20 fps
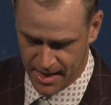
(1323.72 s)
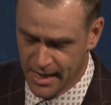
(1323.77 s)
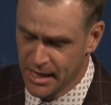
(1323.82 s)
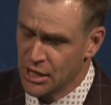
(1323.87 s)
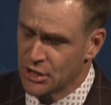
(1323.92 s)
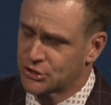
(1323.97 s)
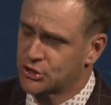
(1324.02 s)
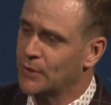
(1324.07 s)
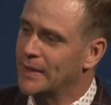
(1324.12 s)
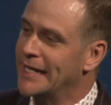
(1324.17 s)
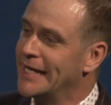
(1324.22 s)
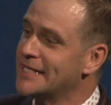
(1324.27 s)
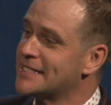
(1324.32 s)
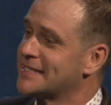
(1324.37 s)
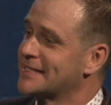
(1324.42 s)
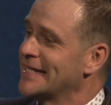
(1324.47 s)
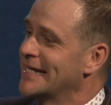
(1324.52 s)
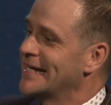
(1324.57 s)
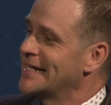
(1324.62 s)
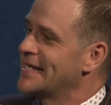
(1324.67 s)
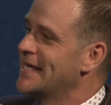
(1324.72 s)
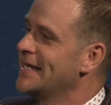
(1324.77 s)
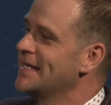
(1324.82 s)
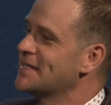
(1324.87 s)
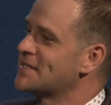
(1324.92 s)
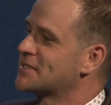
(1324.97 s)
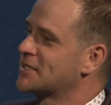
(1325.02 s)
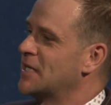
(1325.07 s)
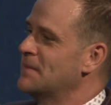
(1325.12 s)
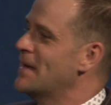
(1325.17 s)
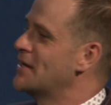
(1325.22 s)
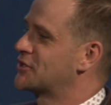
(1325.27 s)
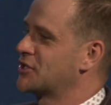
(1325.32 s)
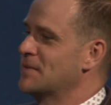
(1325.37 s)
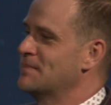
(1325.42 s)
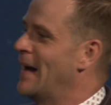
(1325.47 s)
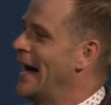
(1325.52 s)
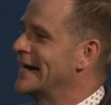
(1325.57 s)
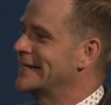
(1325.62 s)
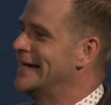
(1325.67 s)
So he's he's commissioned
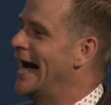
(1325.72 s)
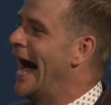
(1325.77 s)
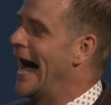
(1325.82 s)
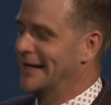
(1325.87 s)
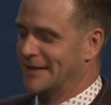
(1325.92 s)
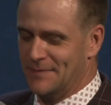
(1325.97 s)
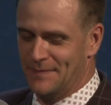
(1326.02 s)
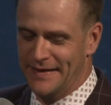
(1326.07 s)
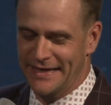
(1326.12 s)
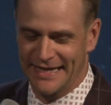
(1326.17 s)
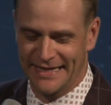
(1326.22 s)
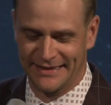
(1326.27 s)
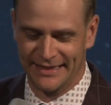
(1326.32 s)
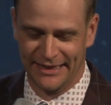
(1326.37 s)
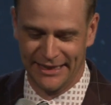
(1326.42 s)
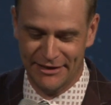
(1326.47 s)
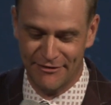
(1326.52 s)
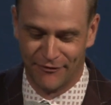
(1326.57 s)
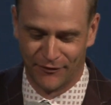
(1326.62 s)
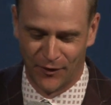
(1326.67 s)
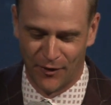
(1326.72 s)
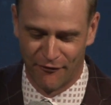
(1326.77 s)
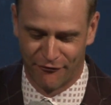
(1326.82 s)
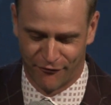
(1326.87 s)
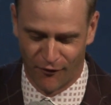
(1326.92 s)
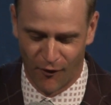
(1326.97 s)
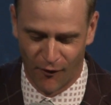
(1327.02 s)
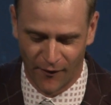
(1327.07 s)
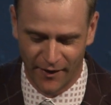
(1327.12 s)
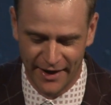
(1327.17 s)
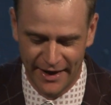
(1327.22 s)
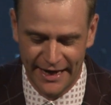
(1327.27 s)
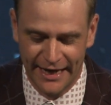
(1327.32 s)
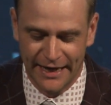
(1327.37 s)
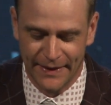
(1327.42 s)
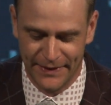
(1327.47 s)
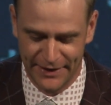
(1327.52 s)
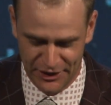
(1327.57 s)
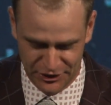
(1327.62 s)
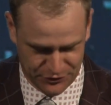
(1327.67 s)
by God to be a deliverer for
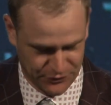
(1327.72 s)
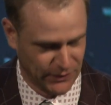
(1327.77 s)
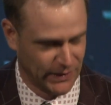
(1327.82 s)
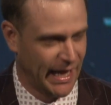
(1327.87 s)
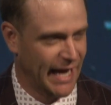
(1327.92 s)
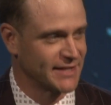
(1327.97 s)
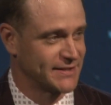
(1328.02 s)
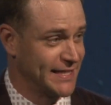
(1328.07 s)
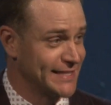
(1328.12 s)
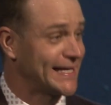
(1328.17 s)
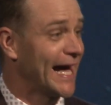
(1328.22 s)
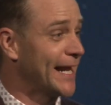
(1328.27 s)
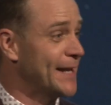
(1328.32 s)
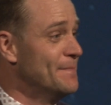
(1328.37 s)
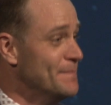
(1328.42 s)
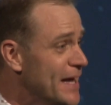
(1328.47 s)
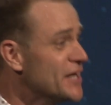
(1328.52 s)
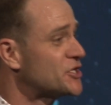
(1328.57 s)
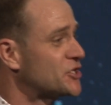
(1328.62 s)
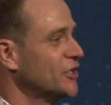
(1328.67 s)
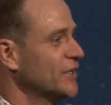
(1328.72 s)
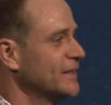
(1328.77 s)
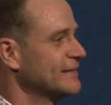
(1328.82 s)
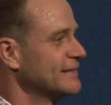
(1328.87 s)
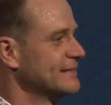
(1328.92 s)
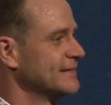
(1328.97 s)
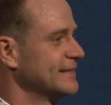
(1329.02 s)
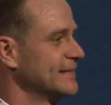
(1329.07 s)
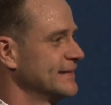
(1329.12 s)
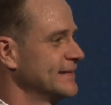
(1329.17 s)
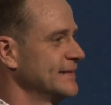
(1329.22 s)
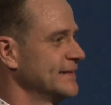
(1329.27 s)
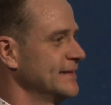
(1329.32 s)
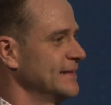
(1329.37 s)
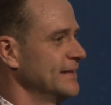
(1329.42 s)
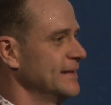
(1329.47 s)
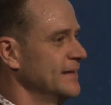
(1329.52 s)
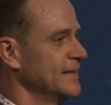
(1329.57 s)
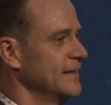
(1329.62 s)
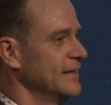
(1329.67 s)
the Israelites. He's got a mission.
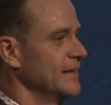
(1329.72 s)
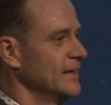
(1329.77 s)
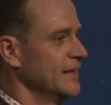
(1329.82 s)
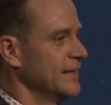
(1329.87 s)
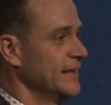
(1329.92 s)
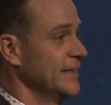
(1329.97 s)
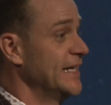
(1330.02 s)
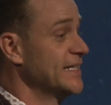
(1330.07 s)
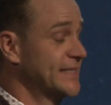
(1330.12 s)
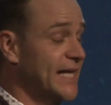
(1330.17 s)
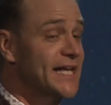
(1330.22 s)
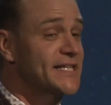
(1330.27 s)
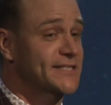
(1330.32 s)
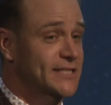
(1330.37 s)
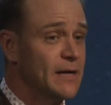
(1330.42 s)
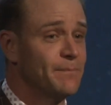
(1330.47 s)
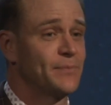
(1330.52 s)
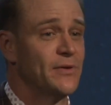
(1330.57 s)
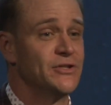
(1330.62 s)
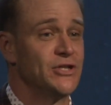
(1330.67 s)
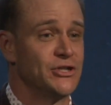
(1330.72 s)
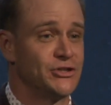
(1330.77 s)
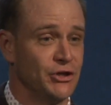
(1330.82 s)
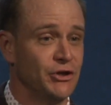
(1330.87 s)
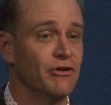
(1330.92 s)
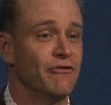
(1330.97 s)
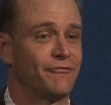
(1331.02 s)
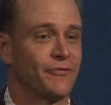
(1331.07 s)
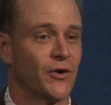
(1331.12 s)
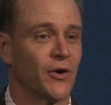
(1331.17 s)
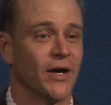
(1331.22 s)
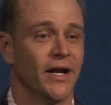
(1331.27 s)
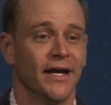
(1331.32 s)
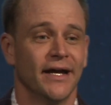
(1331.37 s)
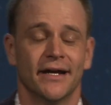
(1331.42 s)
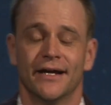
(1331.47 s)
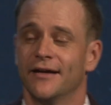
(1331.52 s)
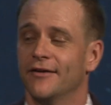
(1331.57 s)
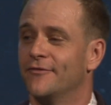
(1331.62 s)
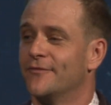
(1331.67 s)
He's got something to do for,
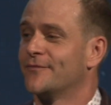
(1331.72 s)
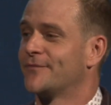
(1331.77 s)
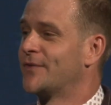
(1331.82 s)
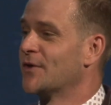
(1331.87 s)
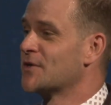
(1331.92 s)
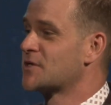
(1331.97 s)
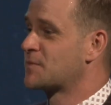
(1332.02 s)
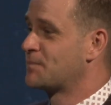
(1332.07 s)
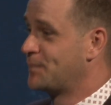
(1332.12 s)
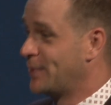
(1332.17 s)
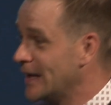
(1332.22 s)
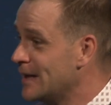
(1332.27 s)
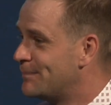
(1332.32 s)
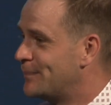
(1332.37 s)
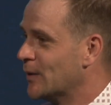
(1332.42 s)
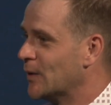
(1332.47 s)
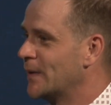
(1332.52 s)
for his people.